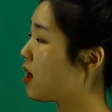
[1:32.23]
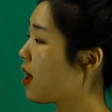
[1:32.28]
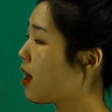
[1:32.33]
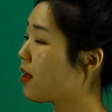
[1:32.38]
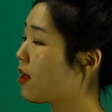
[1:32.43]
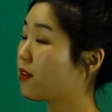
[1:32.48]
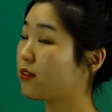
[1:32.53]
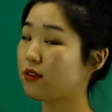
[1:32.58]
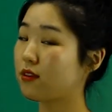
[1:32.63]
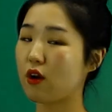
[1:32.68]

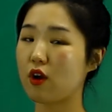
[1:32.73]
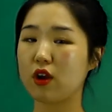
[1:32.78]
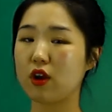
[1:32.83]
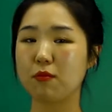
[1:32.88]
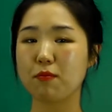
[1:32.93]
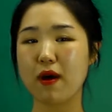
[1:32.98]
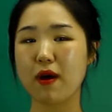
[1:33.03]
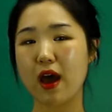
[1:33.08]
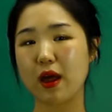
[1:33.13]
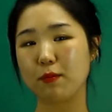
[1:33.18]
So in
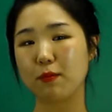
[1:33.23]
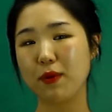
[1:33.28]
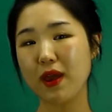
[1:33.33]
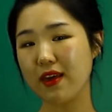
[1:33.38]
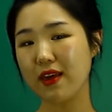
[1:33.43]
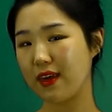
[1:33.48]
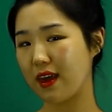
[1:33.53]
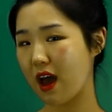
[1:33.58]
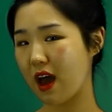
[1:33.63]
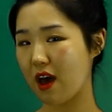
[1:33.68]
part B,
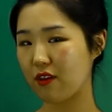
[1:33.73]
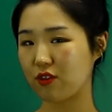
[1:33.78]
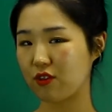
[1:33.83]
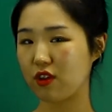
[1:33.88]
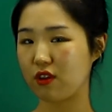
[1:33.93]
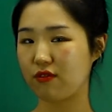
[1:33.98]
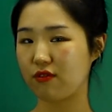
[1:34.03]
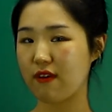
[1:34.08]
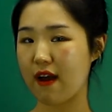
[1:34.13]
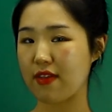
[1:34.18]
they ask you
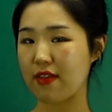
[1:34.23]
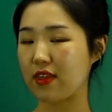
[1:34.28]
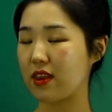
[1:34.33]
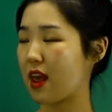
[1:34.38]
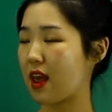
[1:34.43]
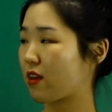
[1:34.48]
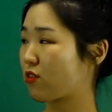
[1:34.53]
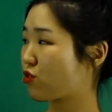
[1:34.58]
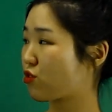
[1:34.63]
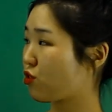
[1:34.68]
to find the
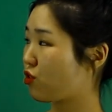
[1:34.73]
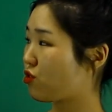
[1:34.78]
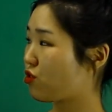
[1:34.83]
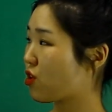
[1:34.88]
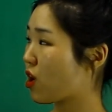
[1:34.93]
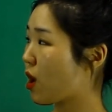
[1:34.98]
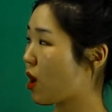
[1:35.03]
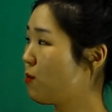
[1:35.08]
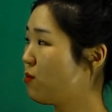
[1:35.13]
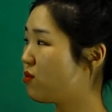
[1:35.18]
next two
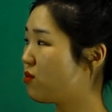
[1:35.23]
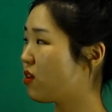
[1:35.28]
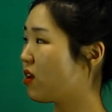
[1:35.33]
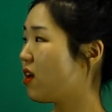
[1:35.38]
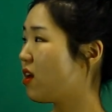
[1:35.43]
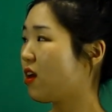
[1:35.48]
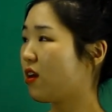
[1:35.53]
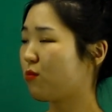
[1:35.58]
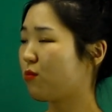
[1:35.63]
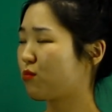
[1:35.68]
terms.
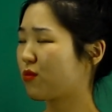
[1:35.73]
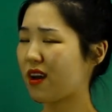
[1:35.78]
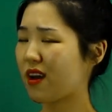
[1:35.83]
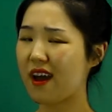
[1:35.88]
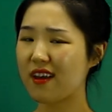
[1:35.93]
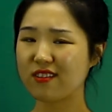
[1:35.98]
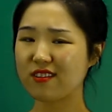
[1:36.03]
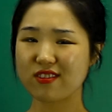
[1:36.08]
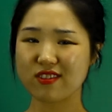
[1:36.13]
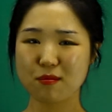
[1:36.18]

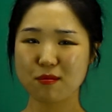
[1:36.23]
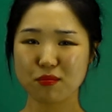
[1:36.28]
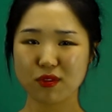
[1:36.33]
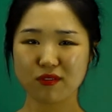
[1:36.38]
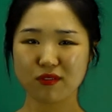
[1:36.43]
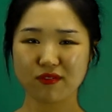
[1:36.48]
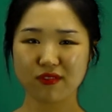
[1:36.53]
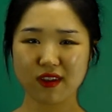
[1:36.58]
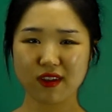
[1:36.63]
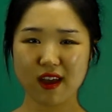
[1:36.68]
Guys, just simple,
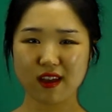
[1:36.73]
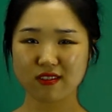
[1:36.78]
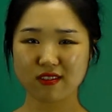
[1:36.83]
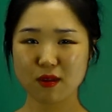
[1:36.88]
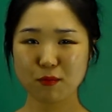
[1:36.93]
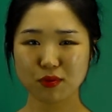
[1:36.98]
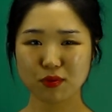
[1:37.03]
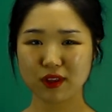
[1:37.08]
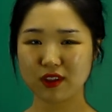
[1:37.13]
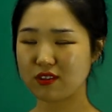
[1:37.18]
uh,
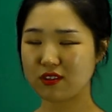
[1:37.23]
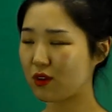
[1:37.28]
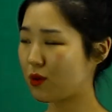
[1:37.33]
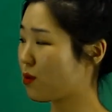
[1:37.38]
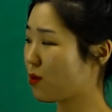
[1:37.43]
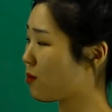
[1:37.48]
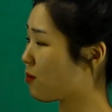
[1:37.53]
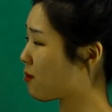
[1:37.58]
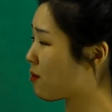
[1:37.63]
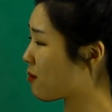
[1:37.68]
simply
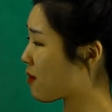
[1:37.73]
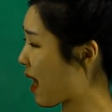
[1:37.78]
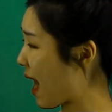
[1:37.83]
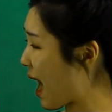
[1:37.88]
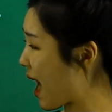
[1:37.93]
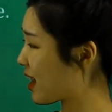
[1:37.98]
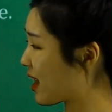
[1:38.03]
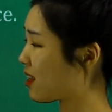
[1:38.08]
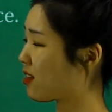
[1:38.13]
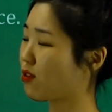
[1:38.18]
do
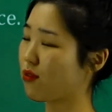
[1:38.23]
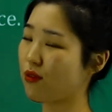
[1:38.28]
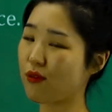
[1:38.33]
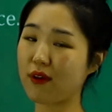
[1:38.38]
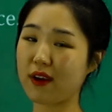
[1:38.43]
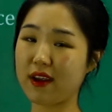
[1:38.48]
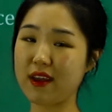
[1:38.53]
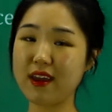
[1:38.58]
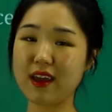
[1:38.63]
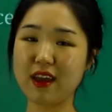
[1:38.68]
adding
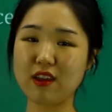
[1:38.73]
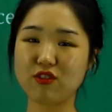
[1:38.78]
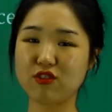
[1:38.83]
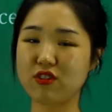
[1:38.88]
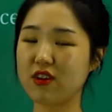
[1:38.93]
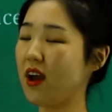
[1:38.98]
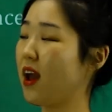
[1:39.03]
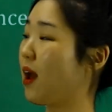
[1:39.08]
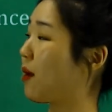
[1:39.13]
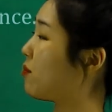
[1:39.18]
3 each
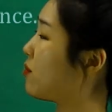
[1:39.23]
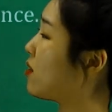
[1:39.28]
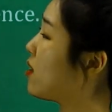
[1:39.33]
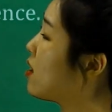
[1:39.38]
time.